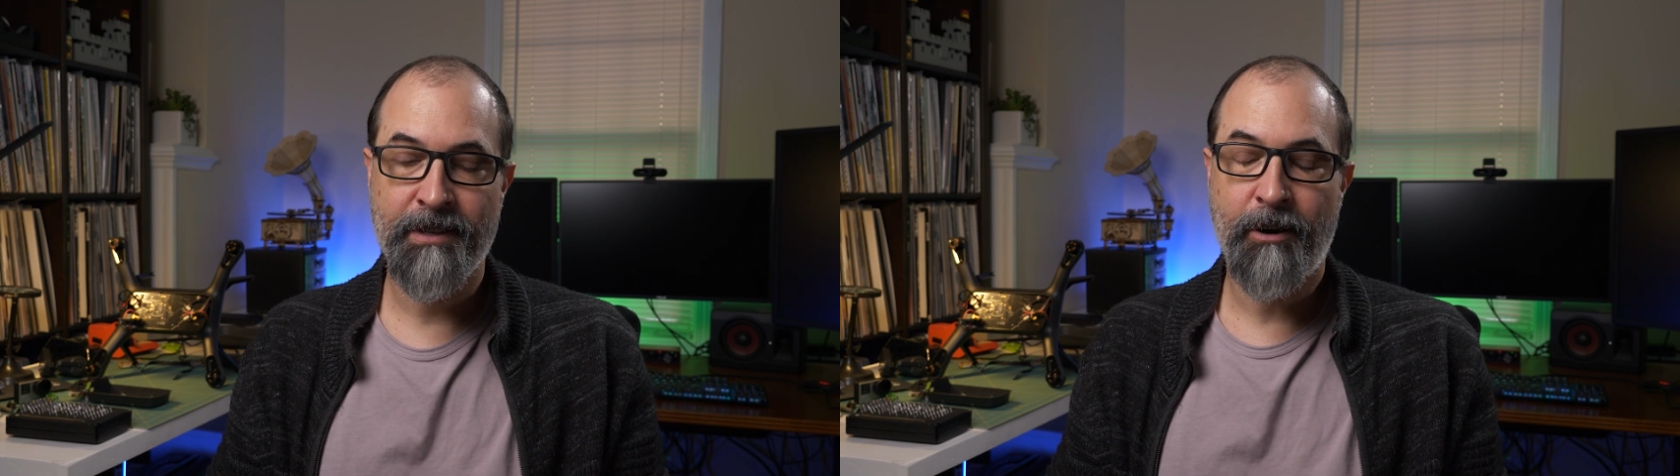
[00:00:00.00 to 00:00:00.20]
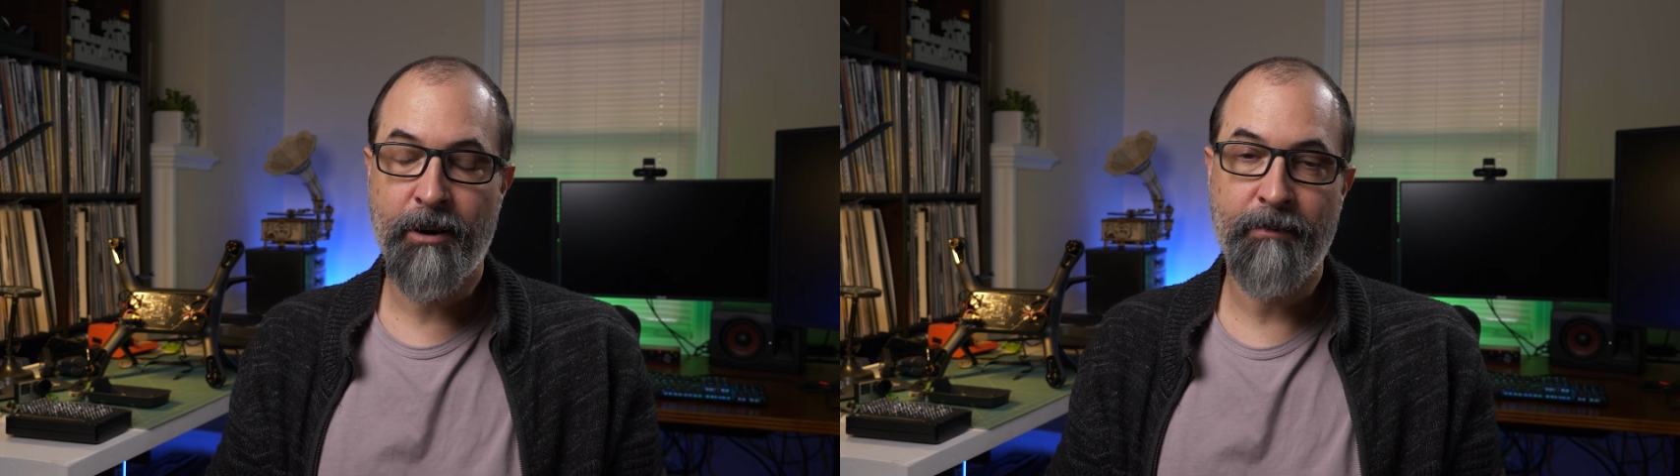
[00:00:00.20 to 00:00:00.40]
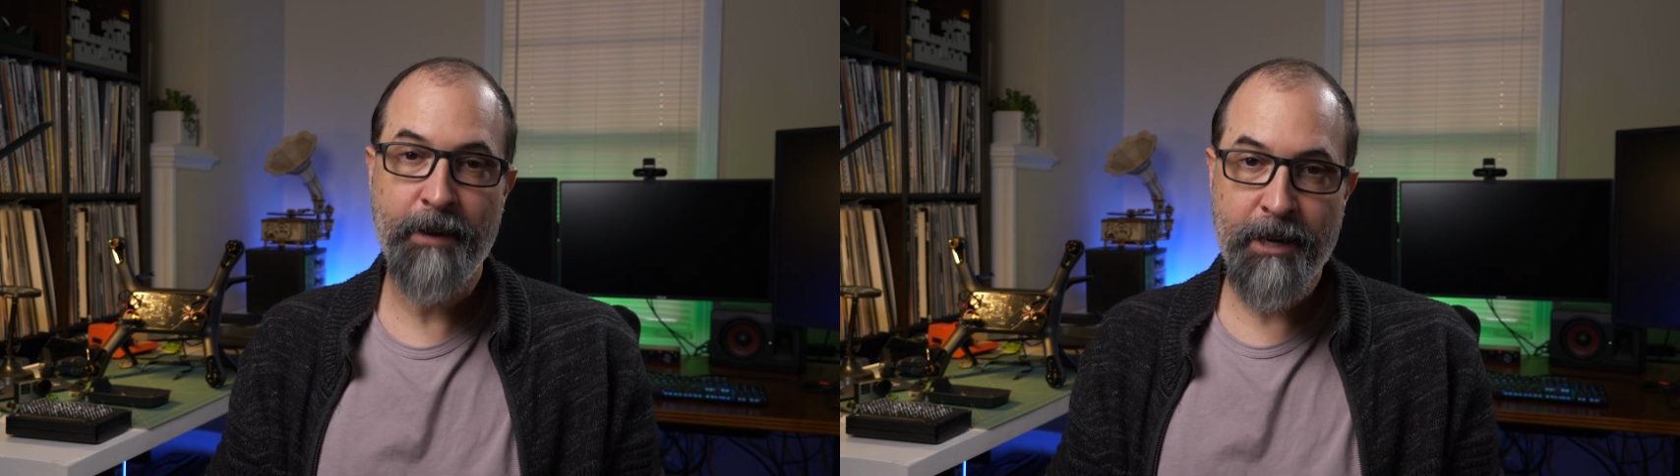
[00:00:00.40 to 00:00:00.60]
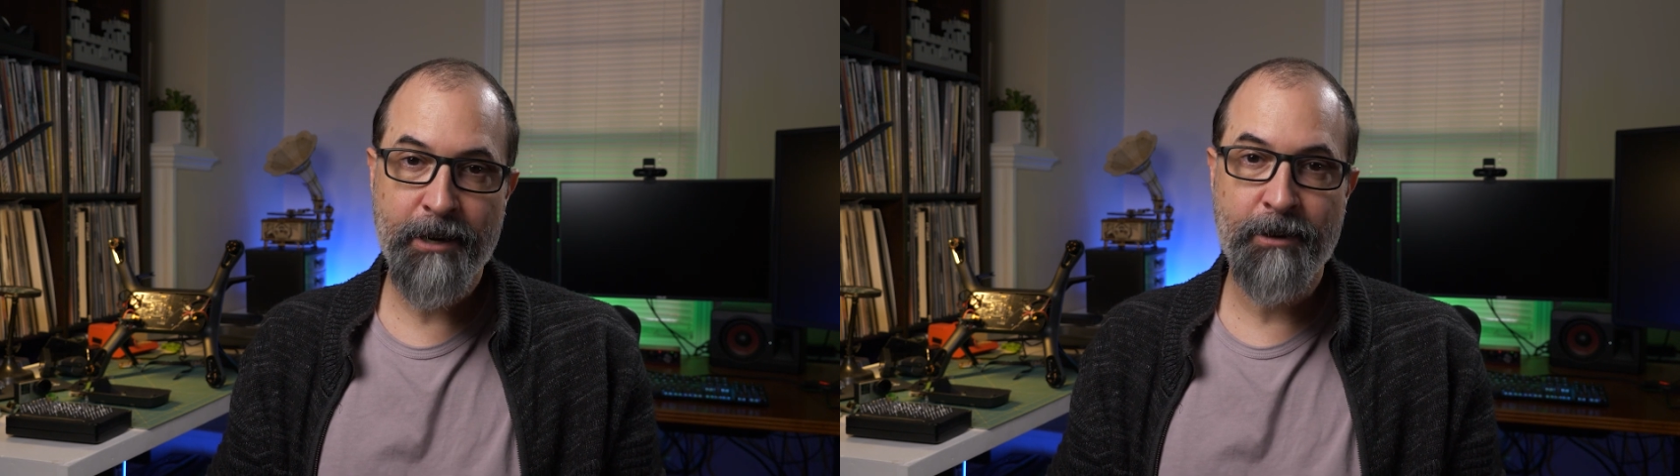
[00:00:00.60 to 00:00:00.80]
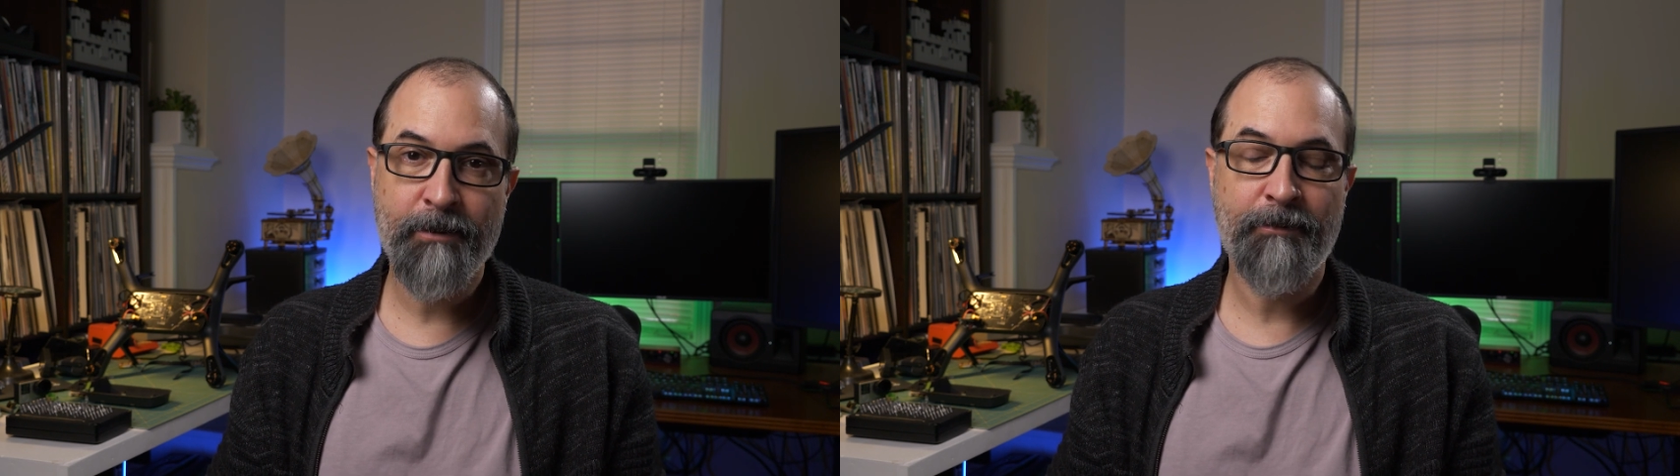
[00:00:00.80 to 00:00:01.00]
on a
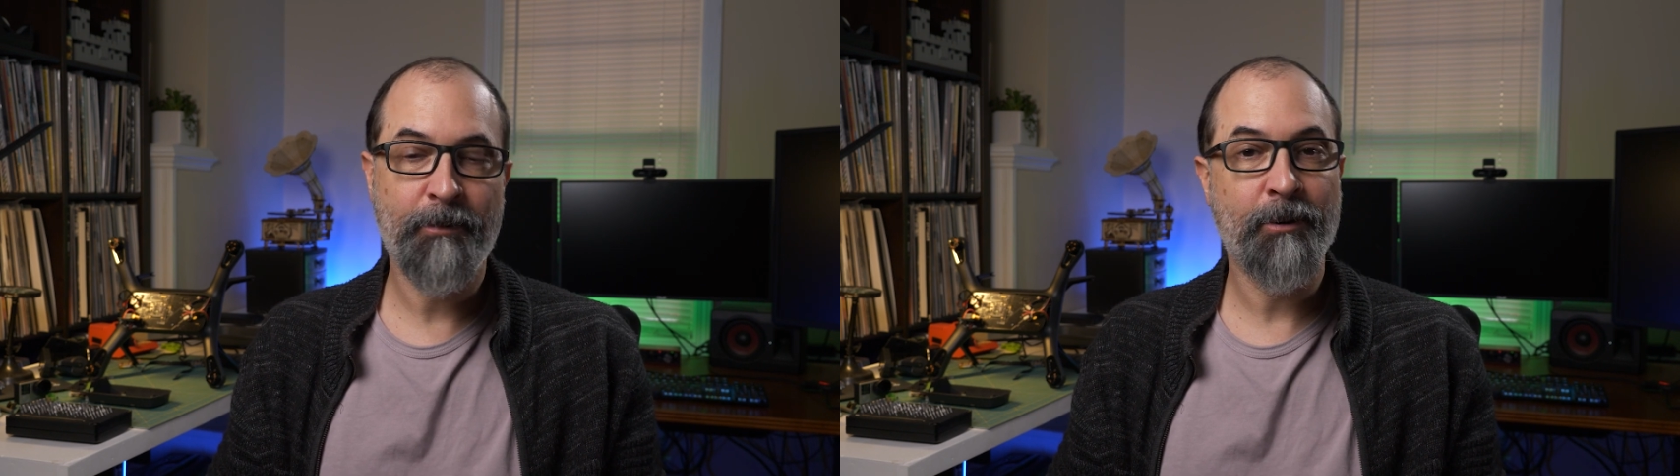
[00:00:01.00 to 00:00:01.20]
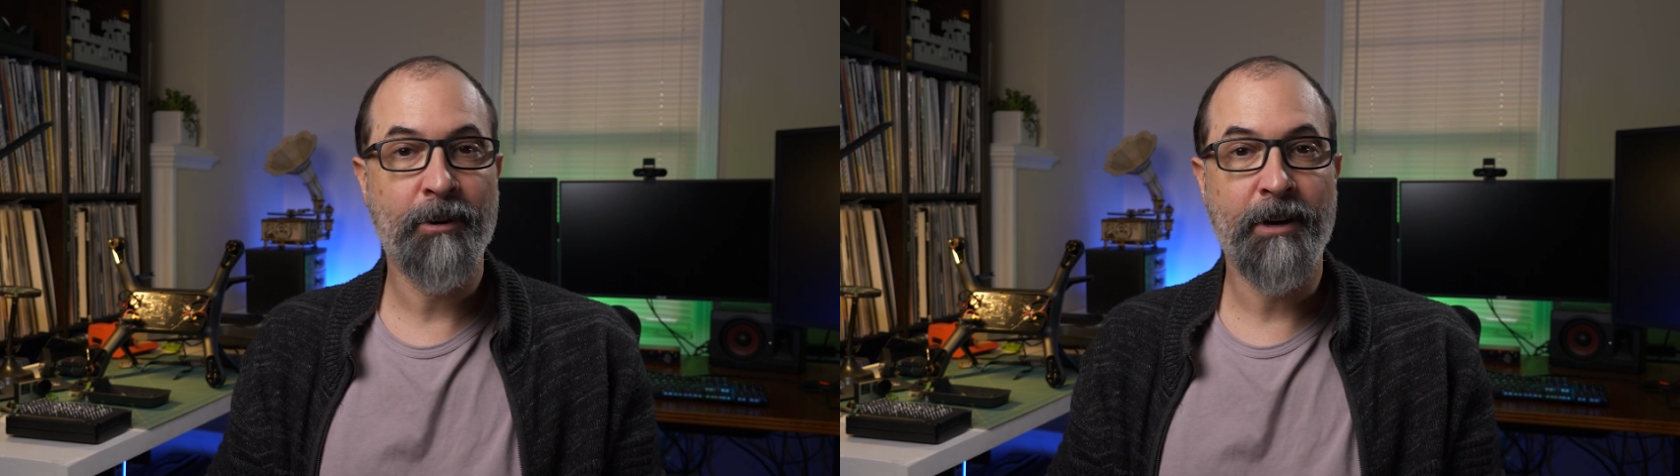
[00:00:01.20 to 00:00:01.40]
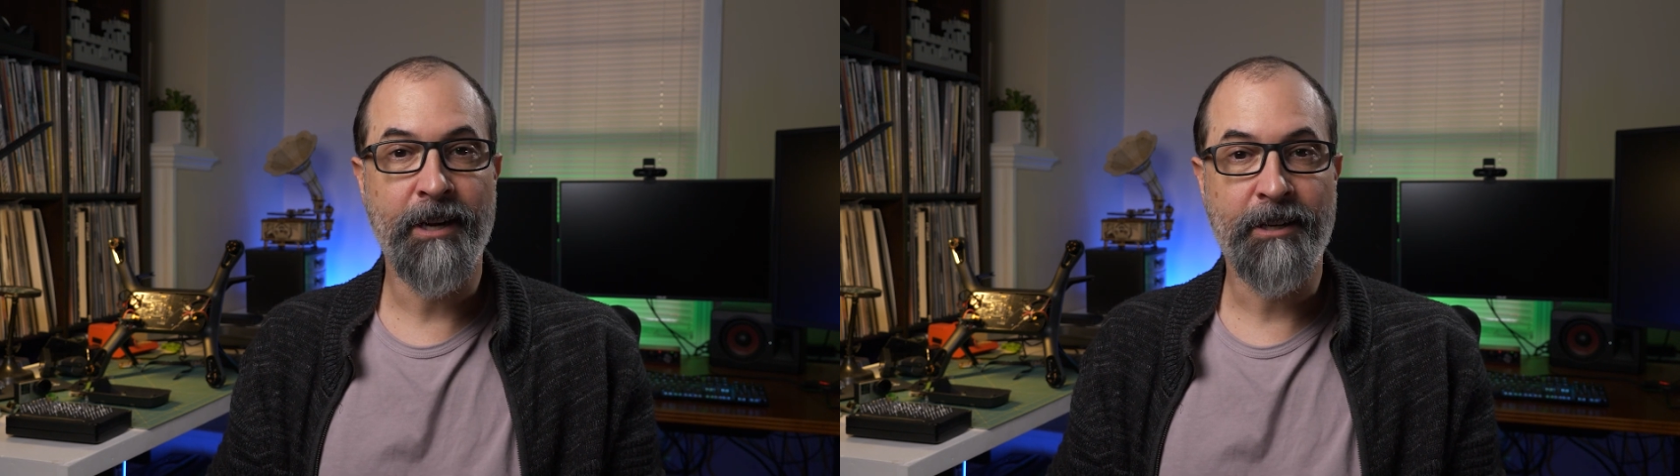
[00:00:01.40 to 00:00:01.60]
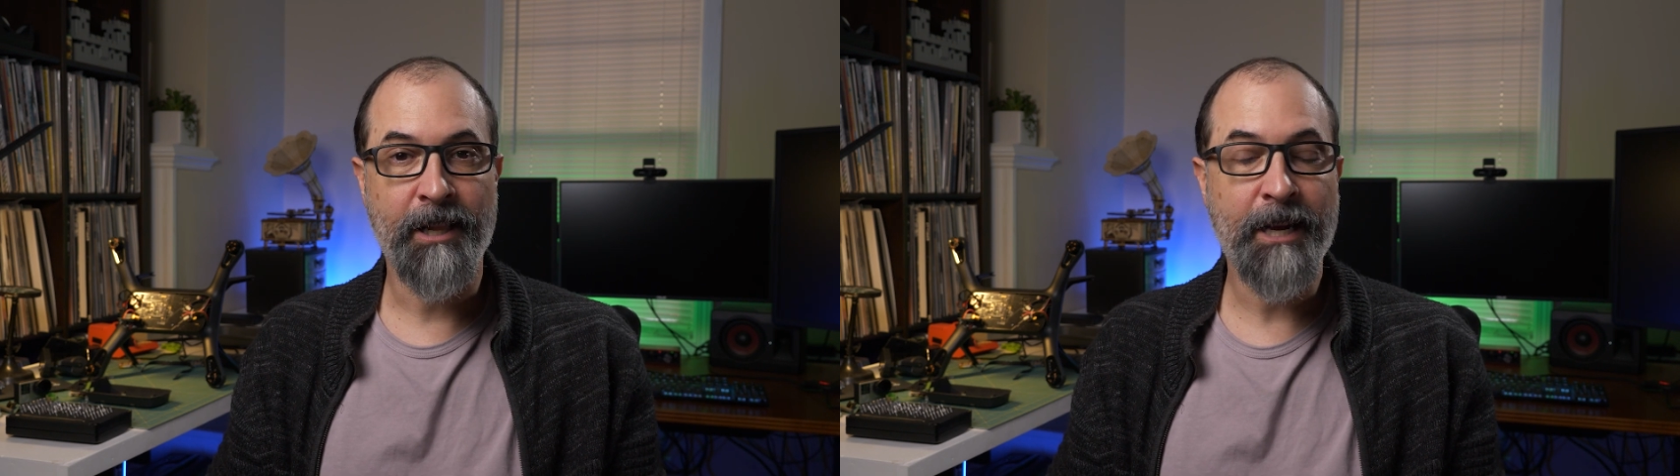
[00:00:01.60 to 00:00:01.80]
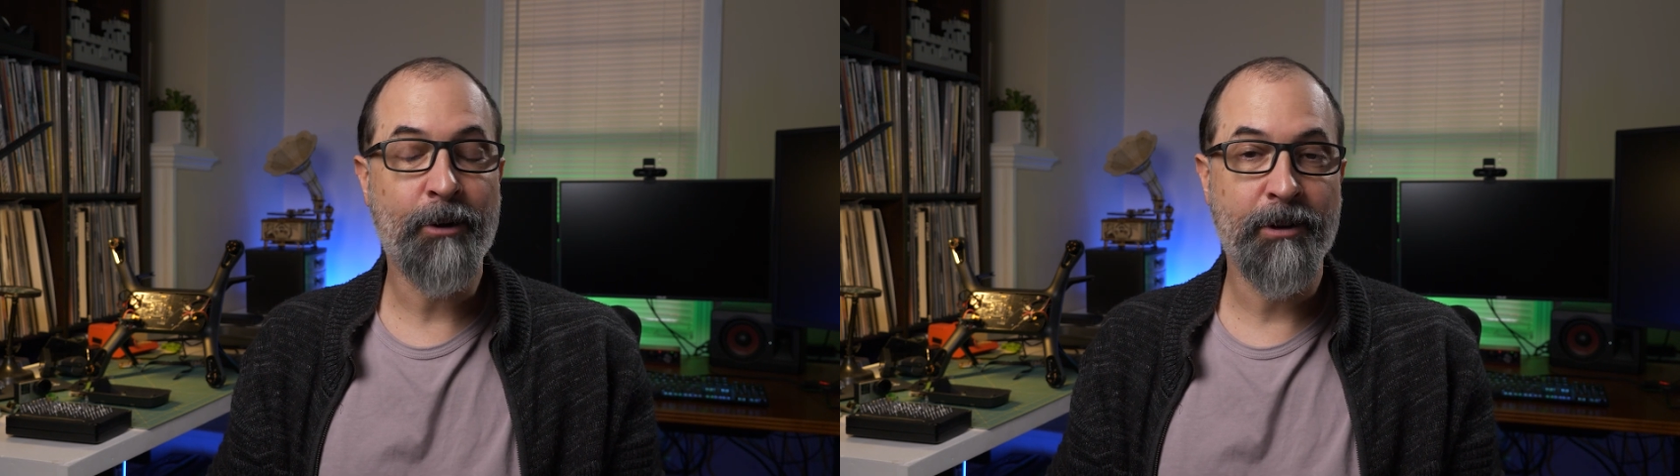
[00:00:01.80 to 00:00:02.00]
video for a cloud